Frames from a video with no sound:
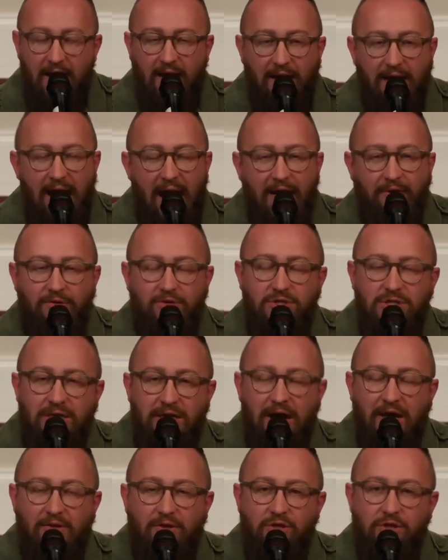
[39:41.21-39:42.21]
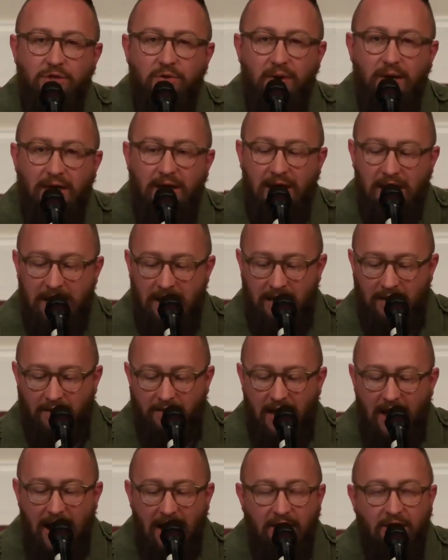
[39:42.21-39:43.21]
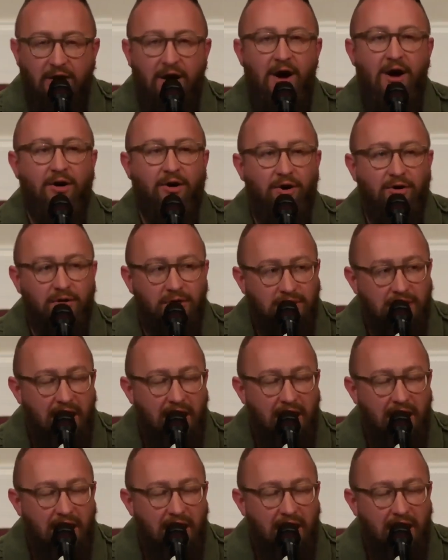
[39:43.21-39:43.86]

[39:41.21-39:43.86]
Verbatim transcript: gathered together to a king that had conquered